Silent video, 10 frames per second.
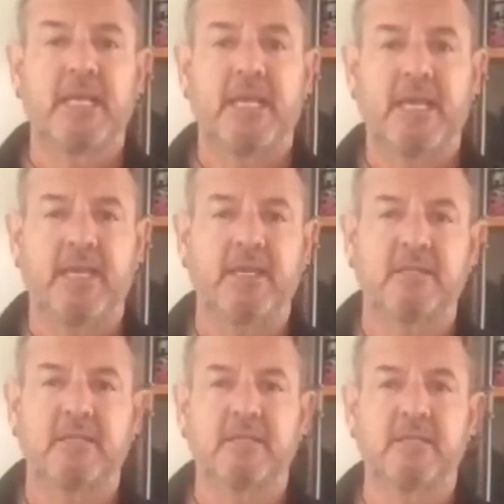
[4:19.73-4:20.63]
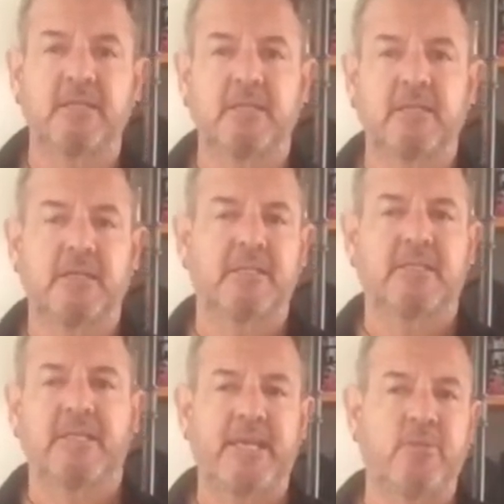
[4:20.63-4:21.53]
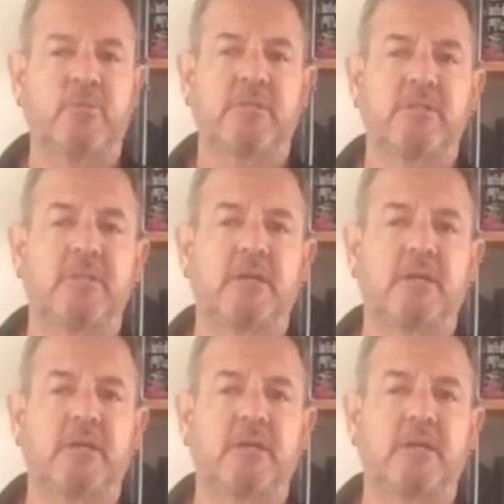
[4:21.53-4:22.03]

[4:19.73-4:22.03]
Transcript: and they would